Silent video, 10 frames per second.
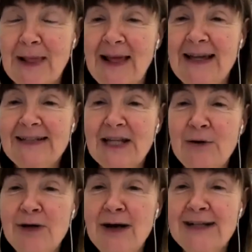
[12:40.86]
It's
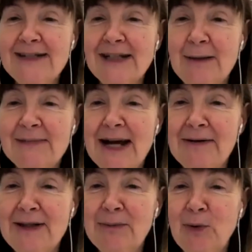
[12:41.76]
so nice to come down
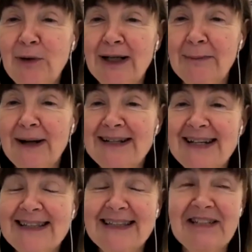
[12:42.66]
in the morning and my
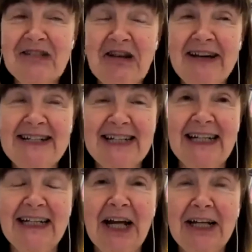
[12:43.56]
desk is
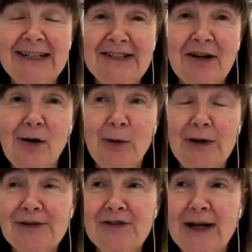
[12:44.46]
tidy and I can start
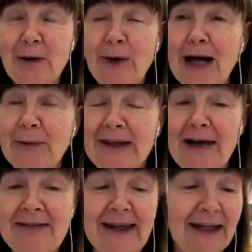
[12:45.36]
work straight away
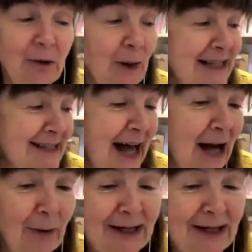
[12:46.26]
without thinking, oh, where's that?